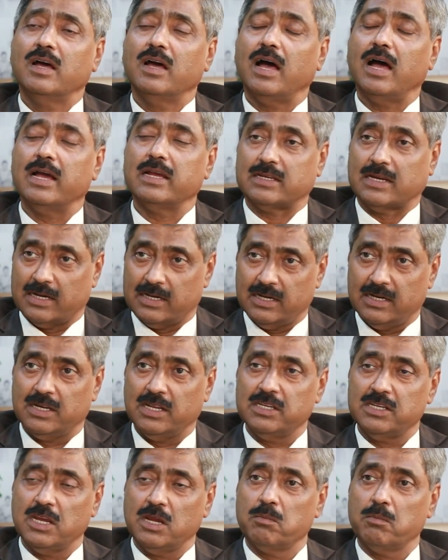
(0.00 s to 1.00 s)
I started
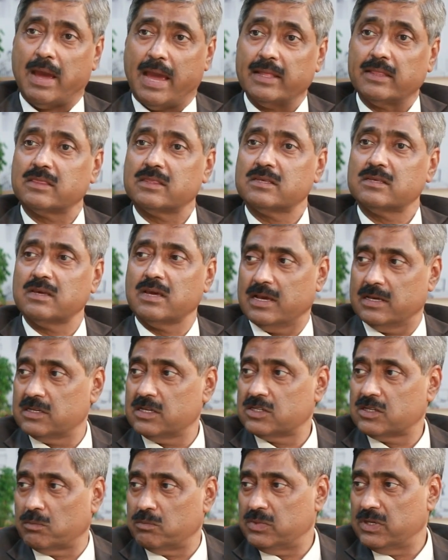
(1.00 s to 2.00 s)
teaching math as a
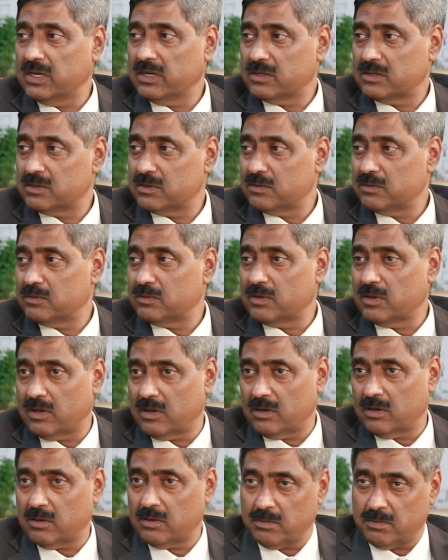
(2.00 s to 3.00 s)
subject
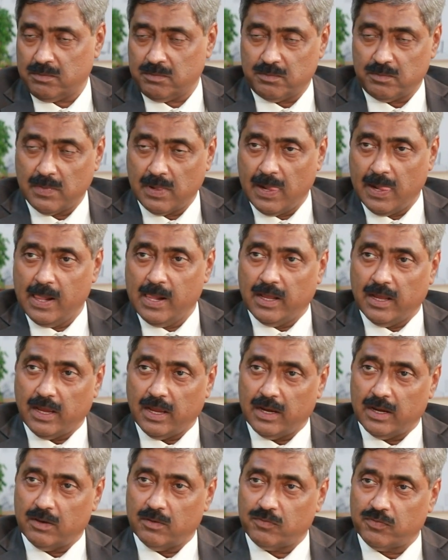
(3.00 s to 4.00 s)

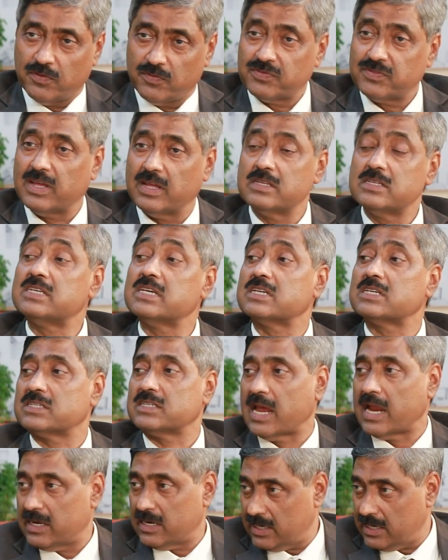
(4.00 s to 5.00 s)
in 5th and 6th
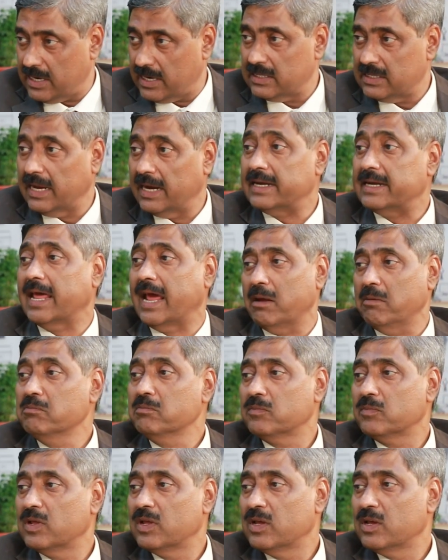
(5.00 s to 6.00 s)
standard at that time.
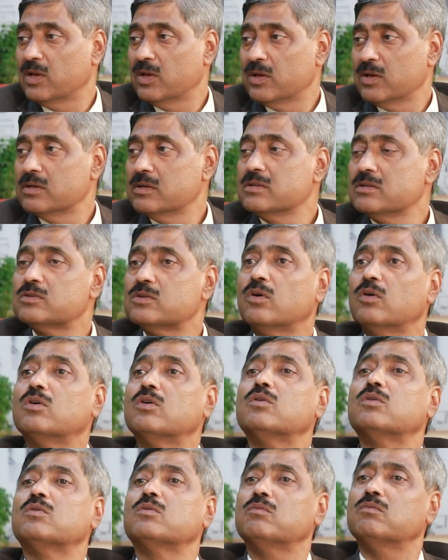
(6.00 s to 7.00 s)

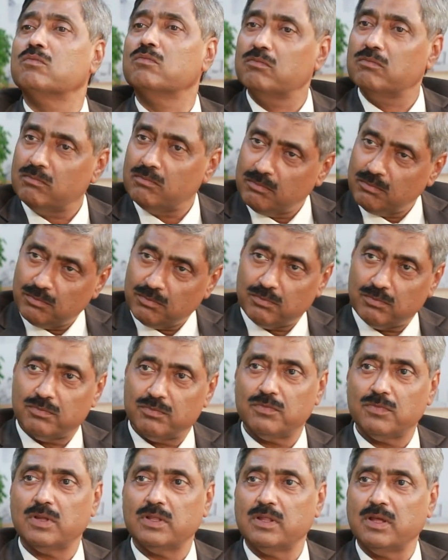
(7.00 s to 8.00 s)
So
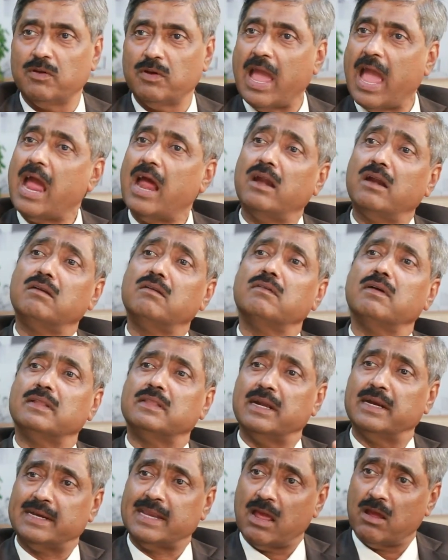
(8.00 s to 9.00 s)
we had at
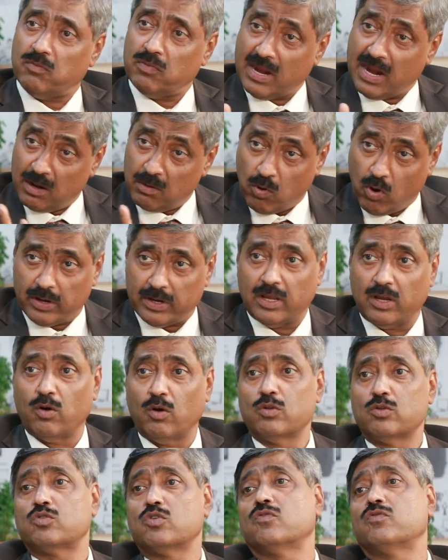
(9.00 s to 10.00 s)
that time we had morning
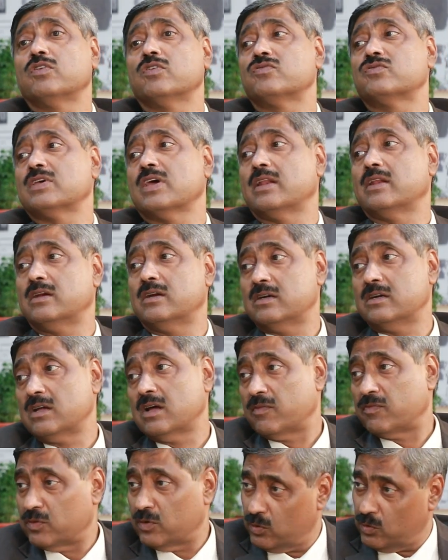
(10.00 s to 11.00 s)
also 5th standard,
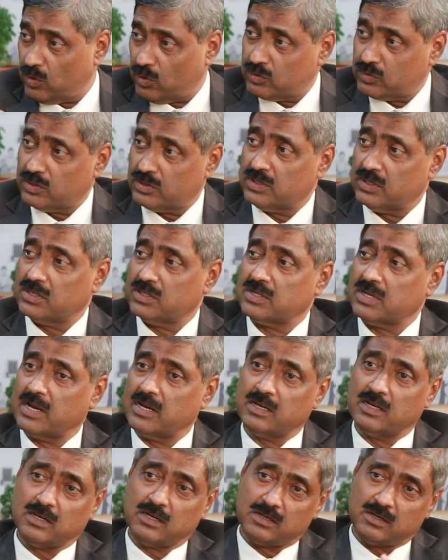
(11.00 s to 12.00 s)
afternoon also 6th
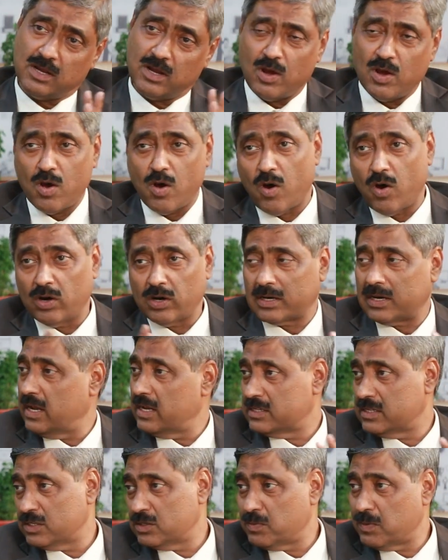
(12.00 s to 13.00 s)
standard. All
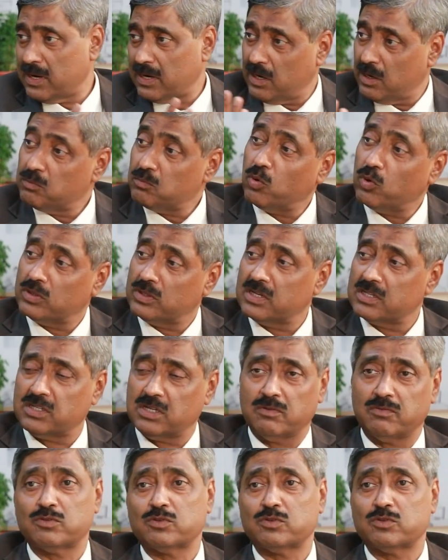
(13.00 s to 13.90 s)
classes were in both the shifts.